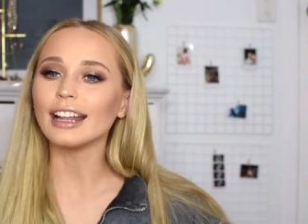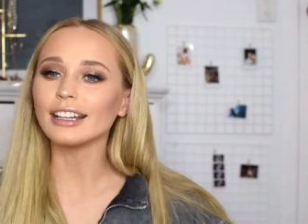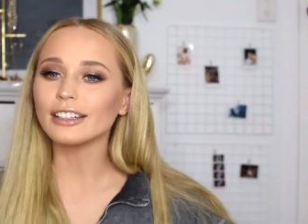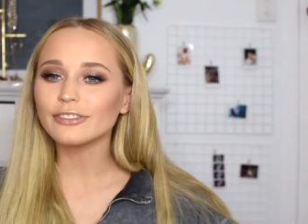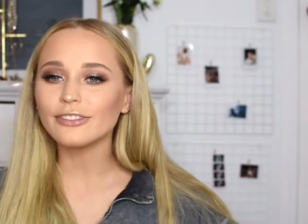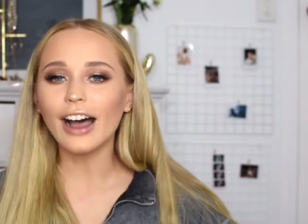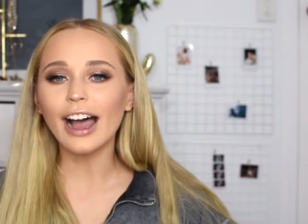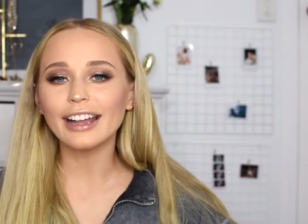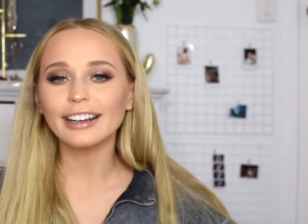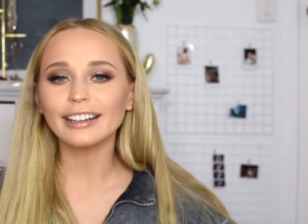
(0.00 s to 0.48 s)
and
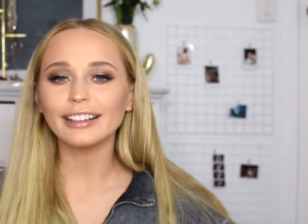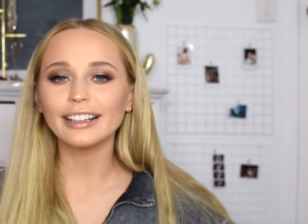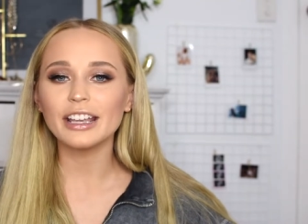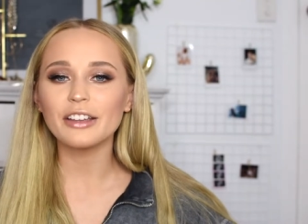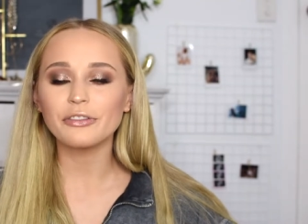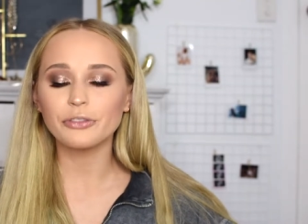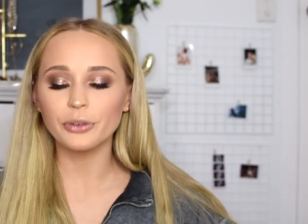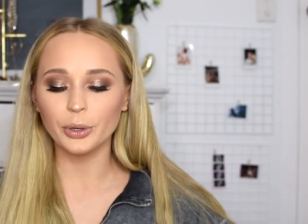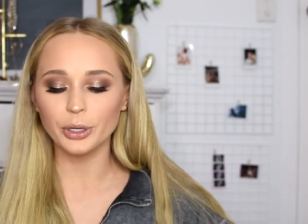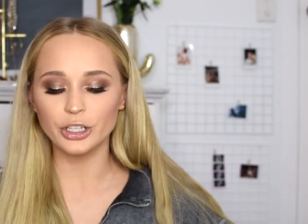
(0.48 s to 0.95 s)
finally
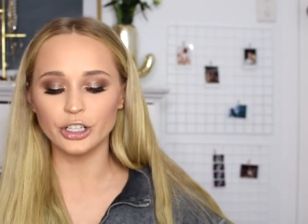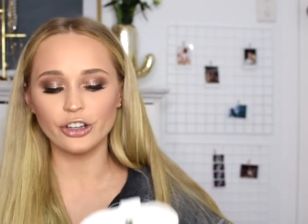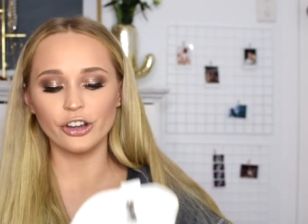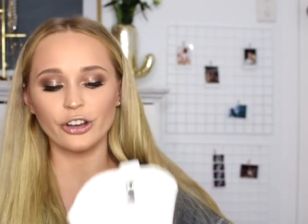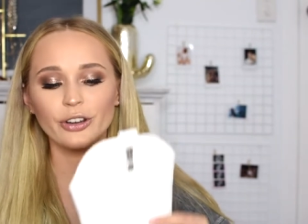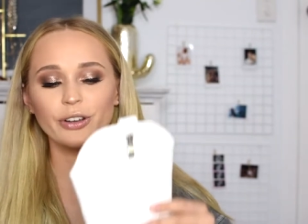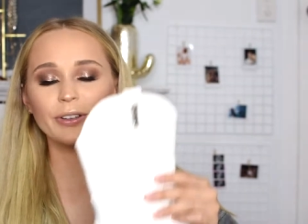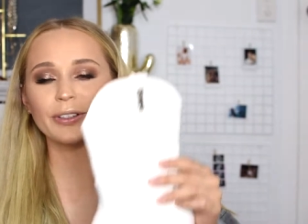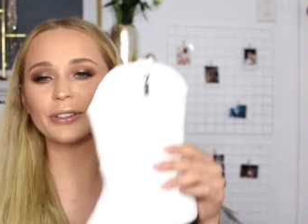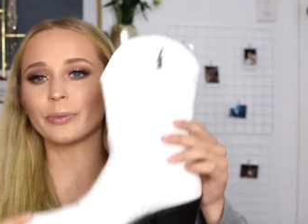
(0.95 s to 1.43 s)
for
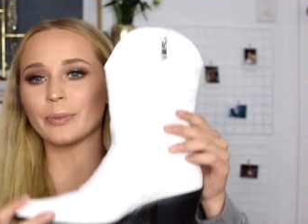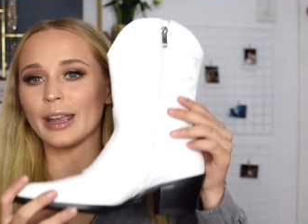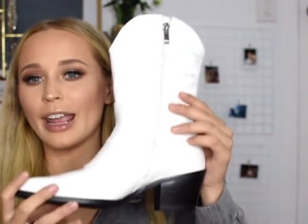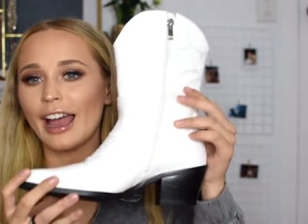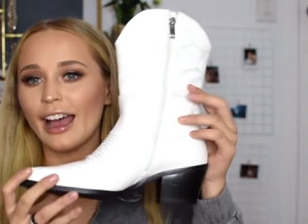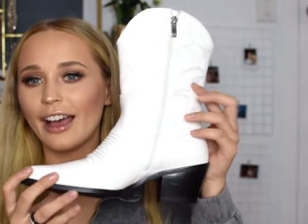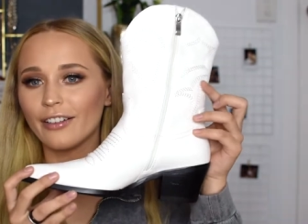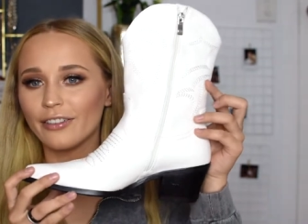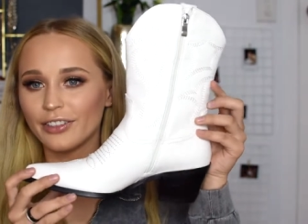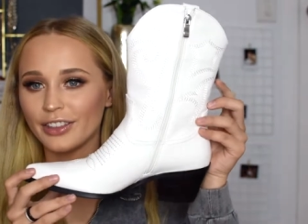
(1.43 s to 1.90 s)
shoes, we
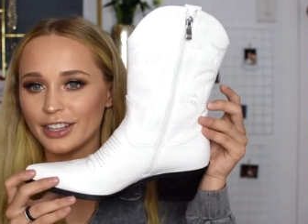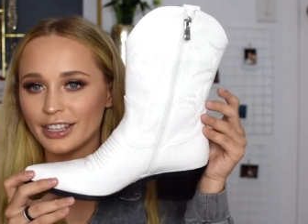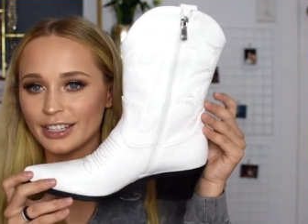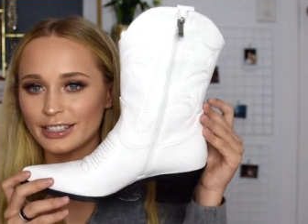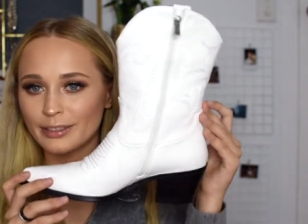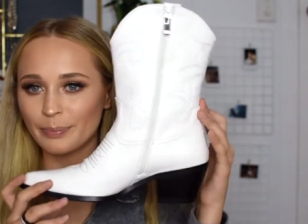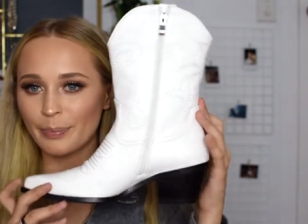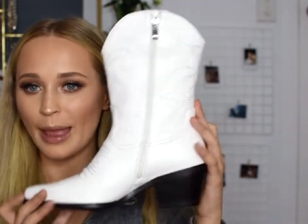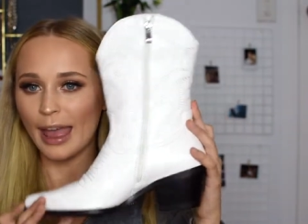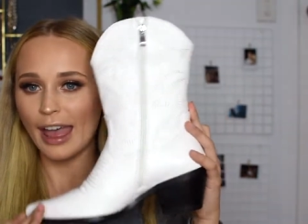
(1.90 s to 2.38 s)
have
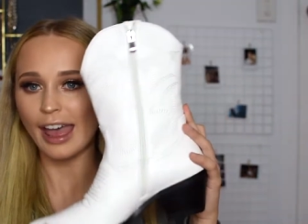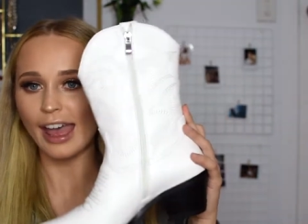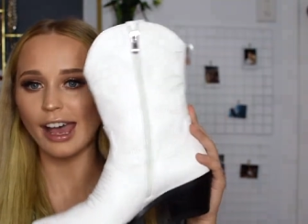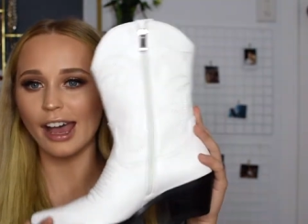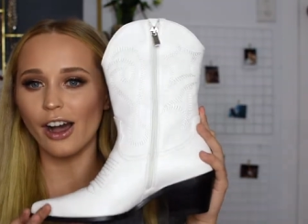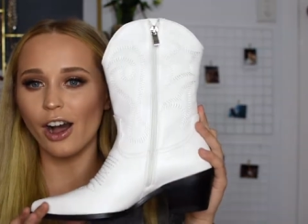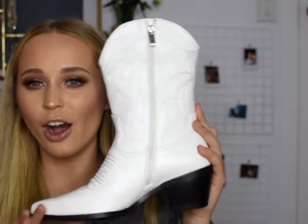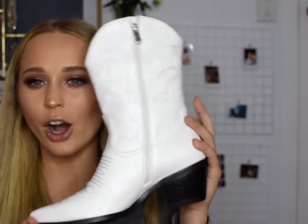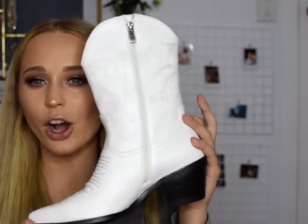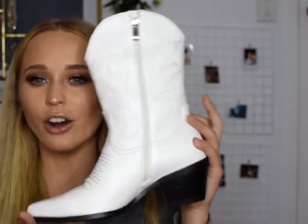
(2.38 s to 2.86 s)
this
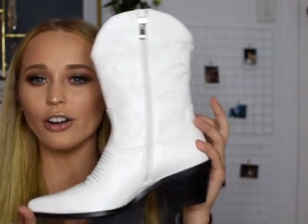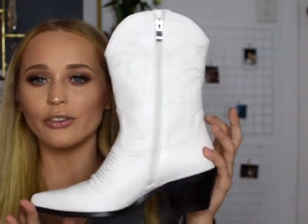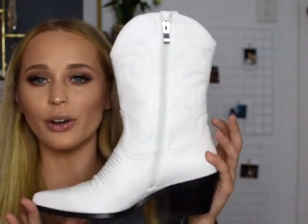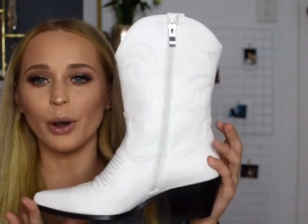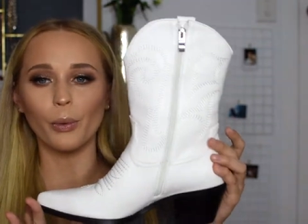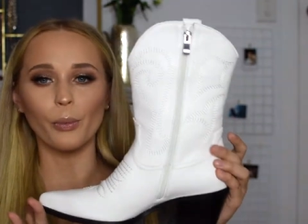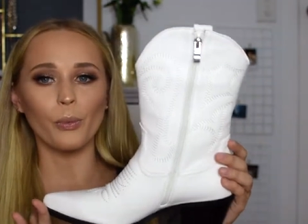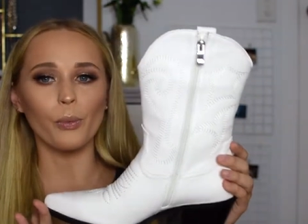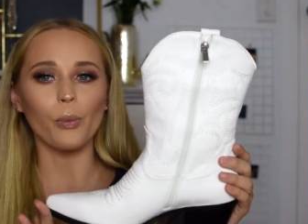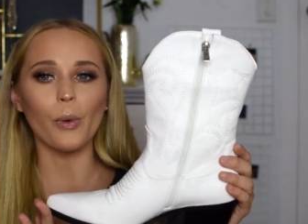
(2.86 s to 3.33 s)
pair of
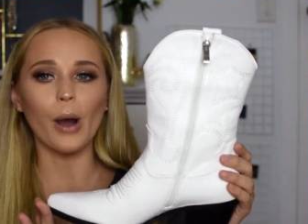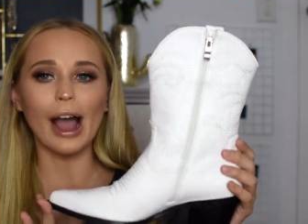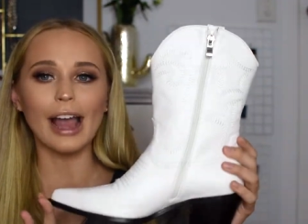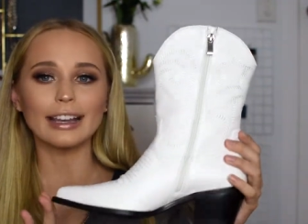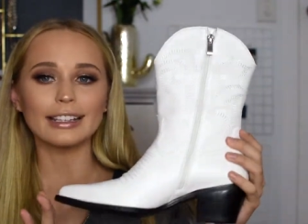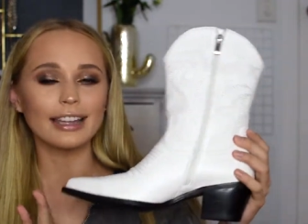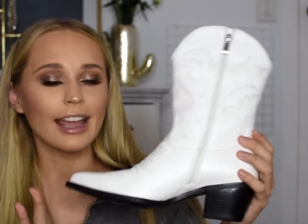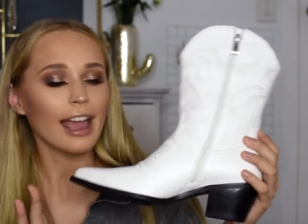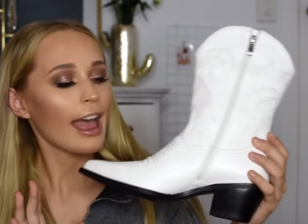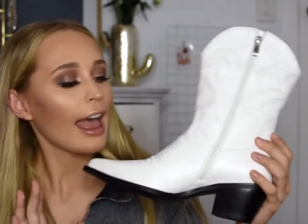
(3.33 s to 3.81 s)

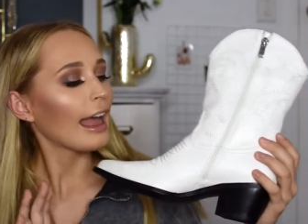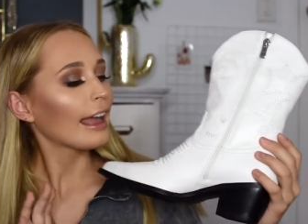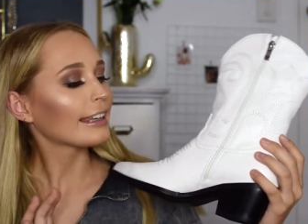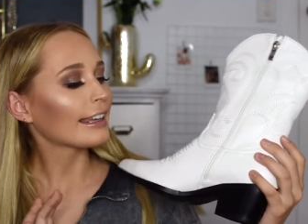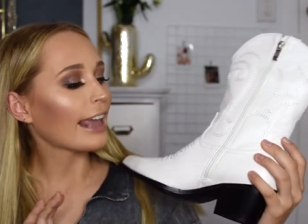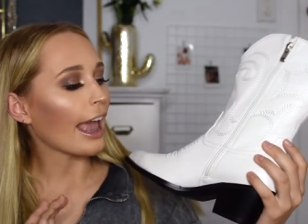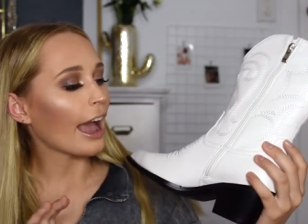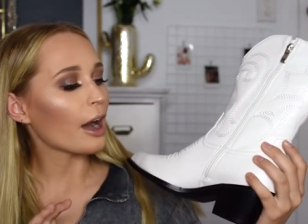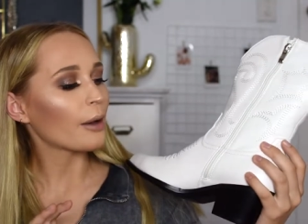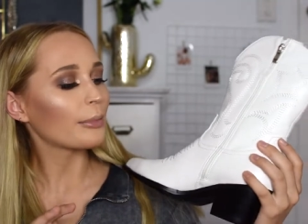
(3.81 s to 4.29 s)
white
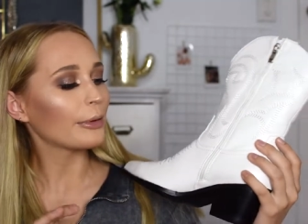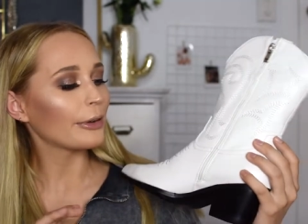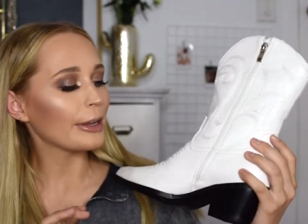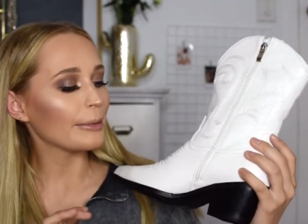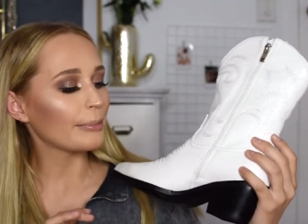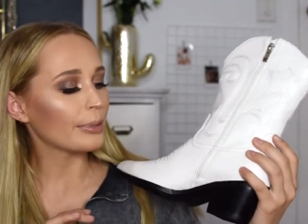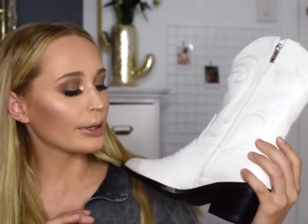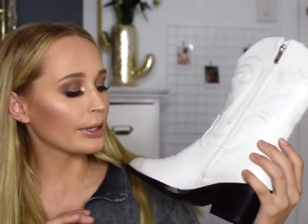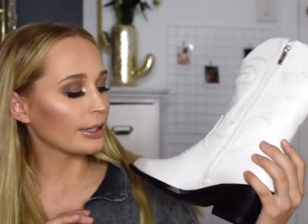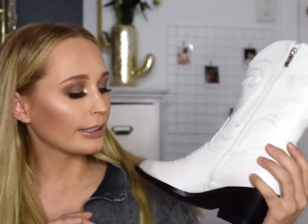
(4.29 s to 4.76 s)

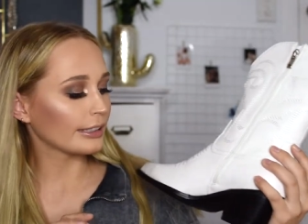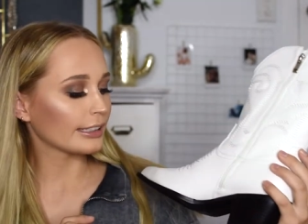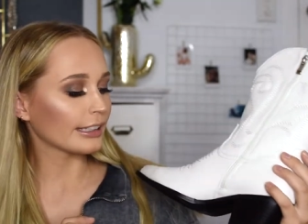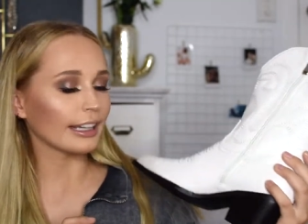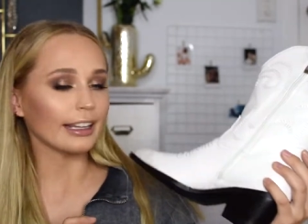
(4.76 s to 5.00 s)
cowboy boots.